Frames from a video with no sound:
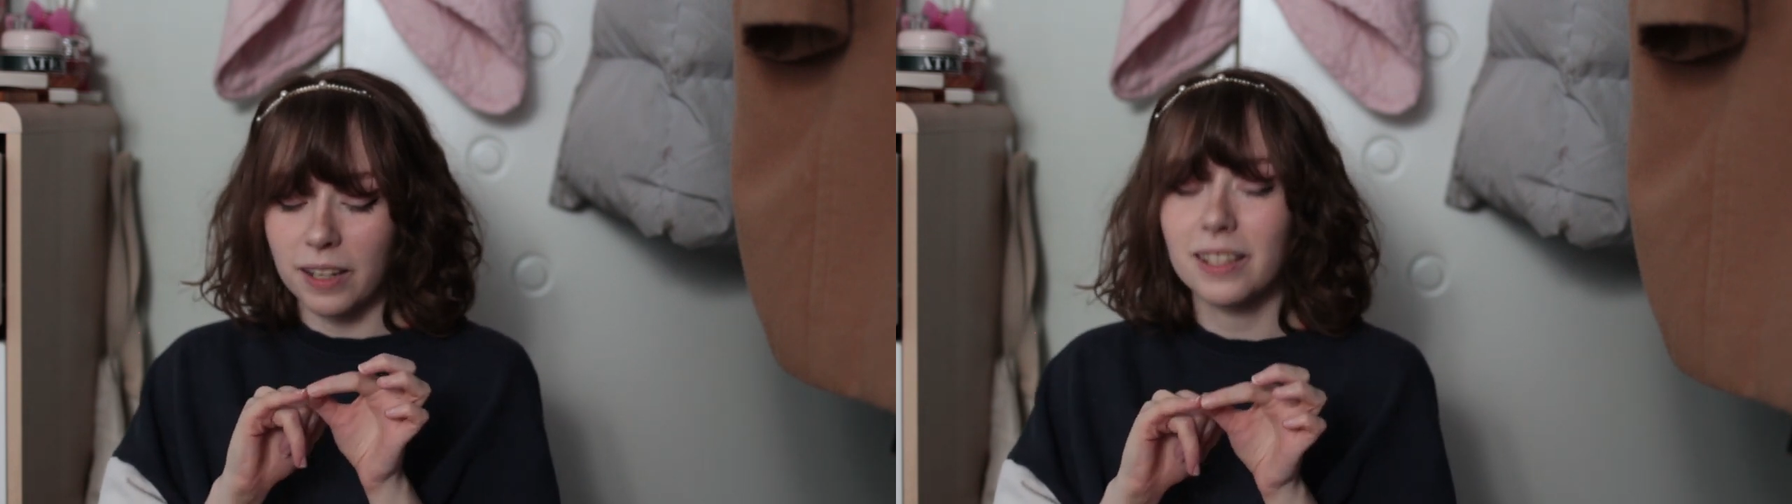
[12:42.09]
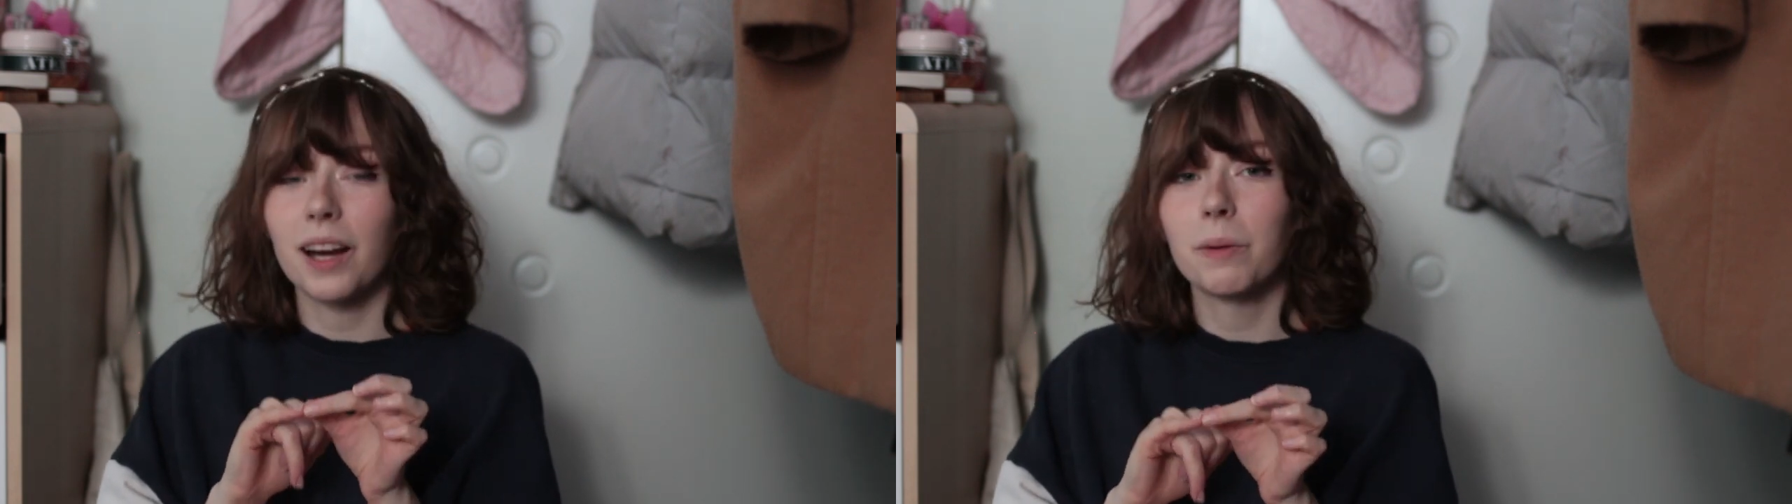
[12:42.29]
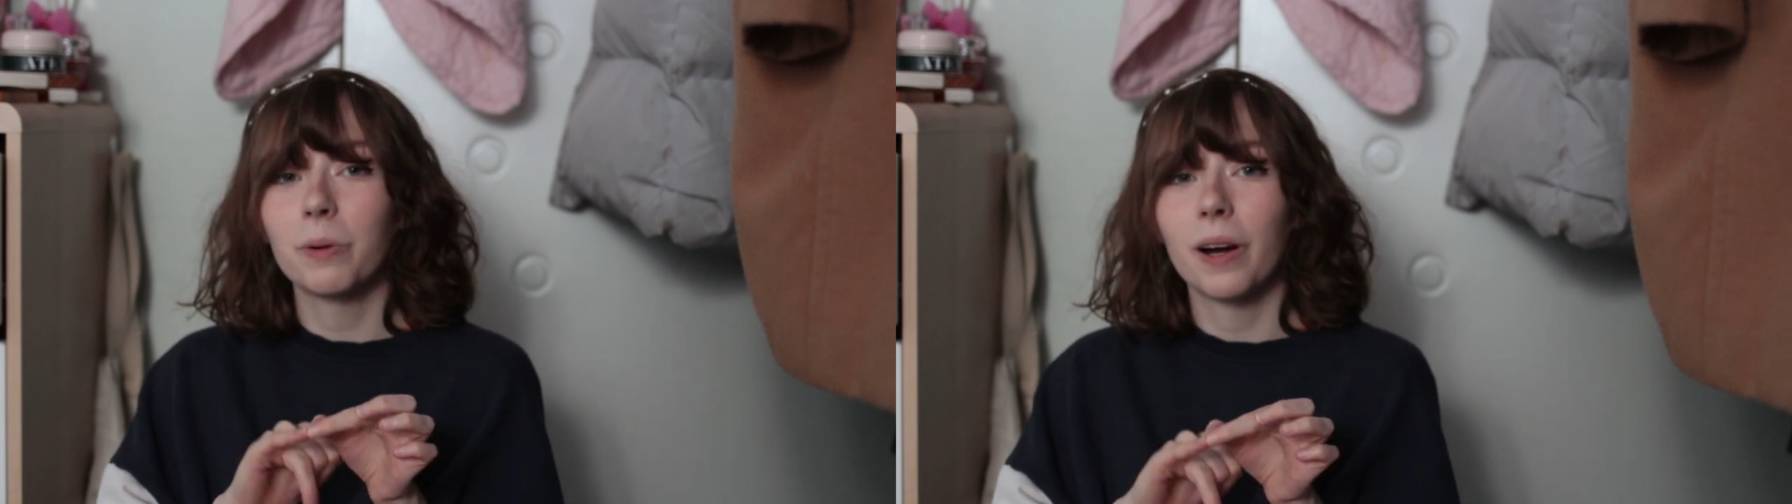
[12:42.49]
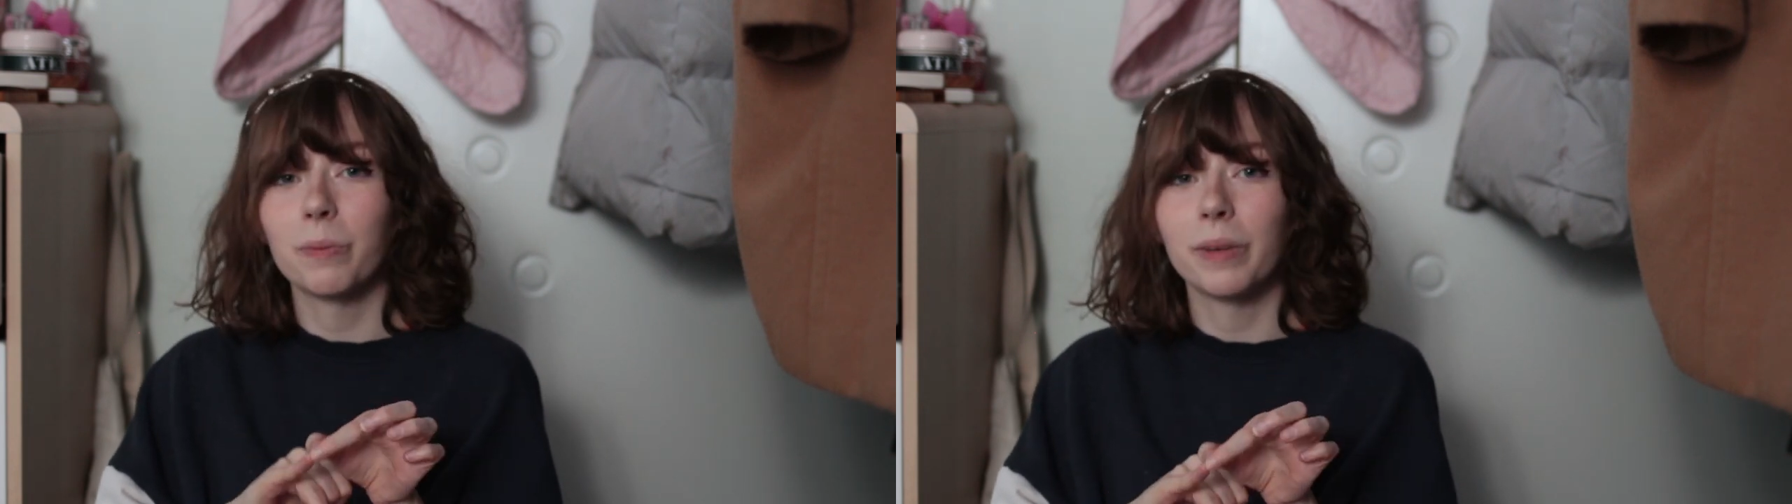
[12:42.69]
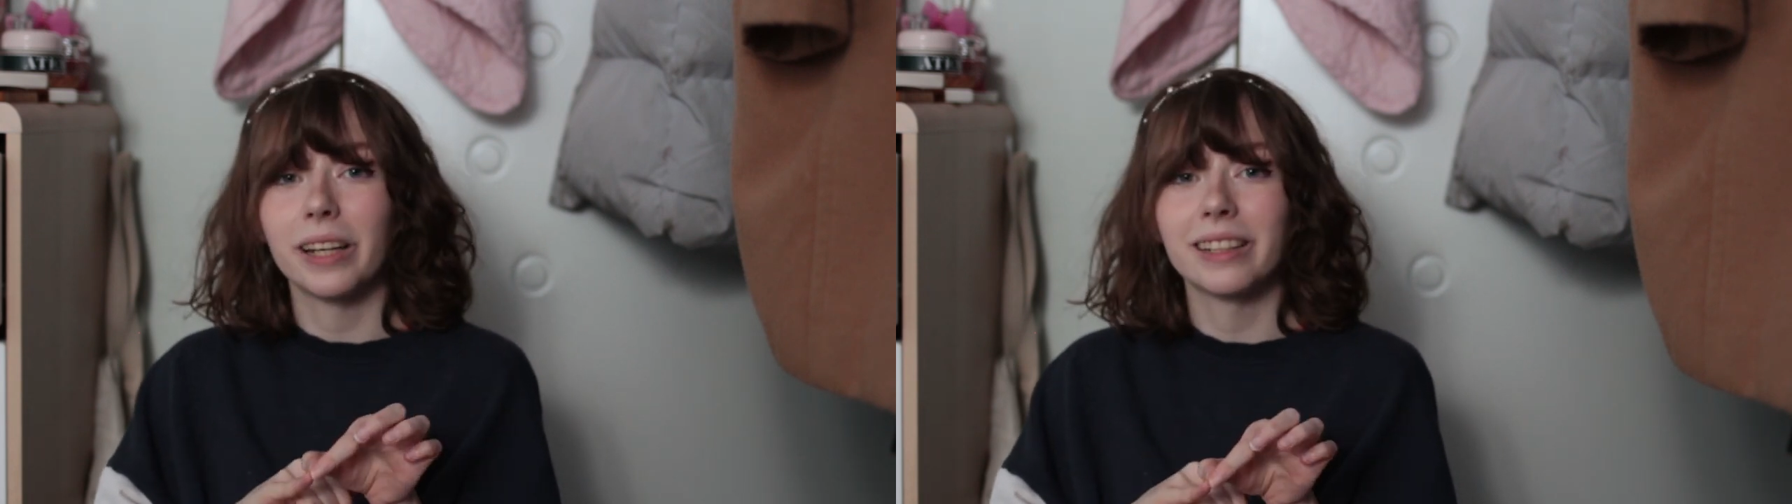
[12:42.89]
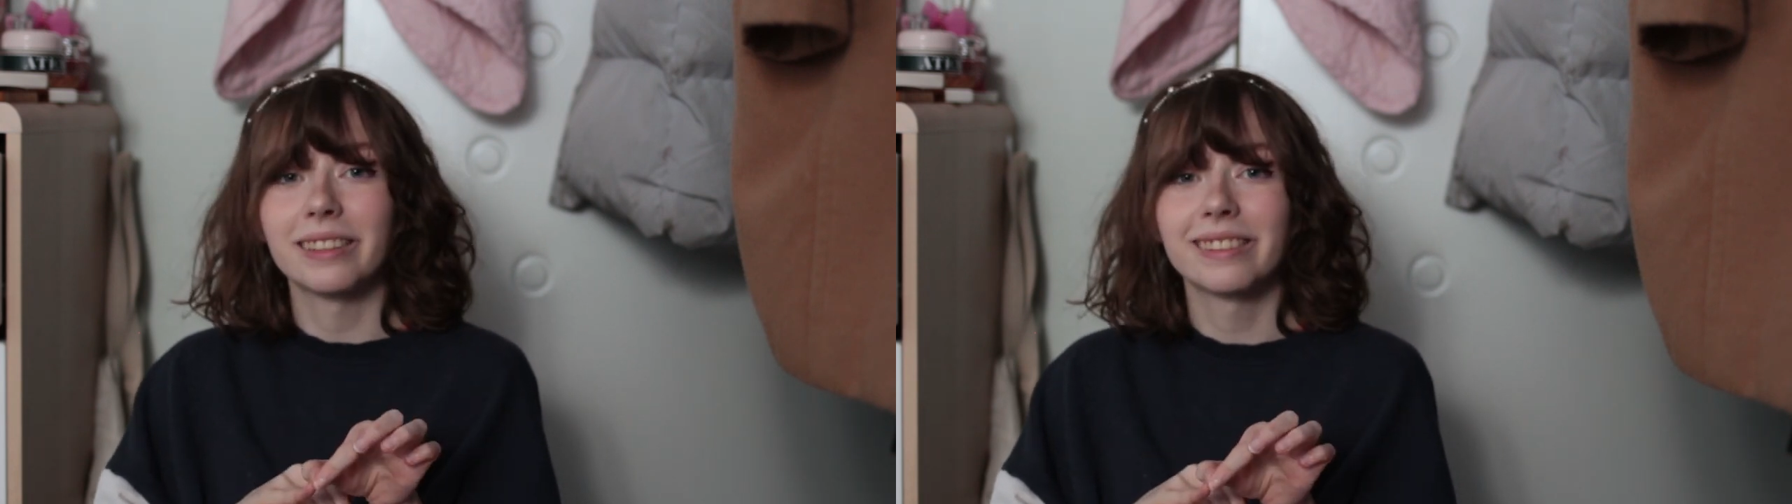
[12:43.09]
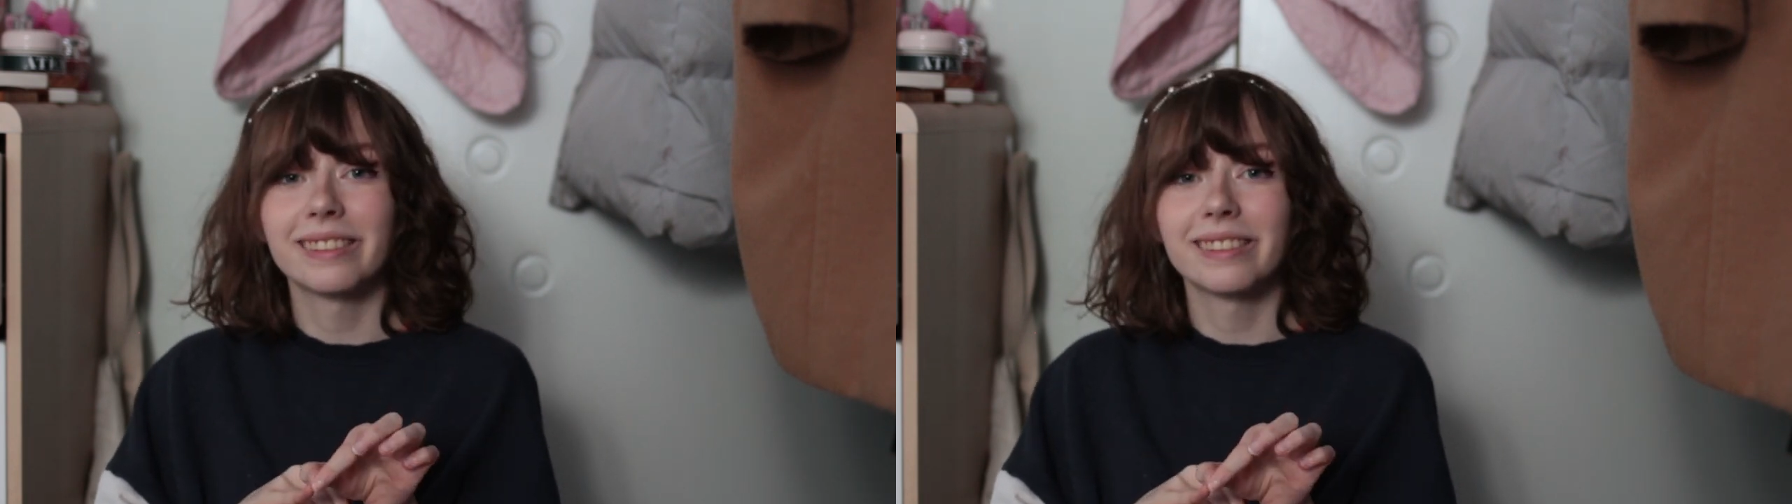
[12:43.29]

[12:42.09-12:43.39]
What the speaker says: any time around me